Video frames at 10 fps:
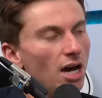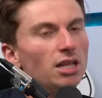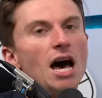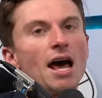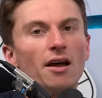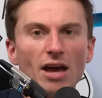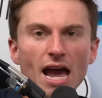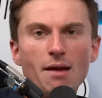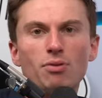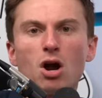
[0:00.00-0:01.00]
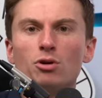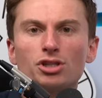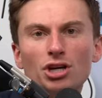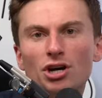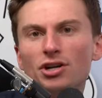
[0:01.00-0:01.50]
a lot of hey, bro, was
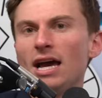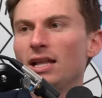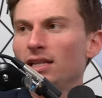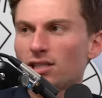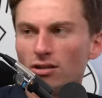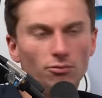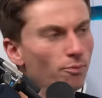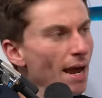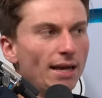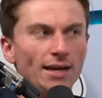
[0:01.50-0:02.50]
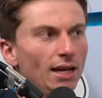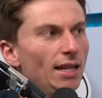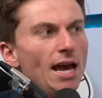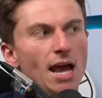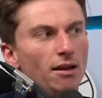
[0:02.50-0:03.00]
good? Yeah, let's back in
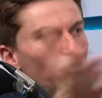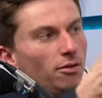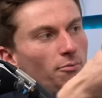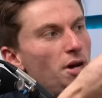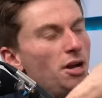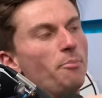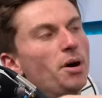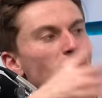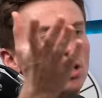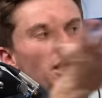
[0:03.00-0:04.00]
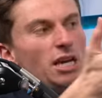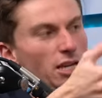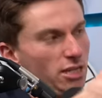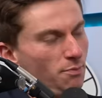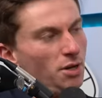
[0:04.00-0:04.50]
L.A. Yeah, let's get Bun- some bunch of
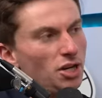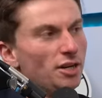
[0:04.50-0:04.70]
these, bunch of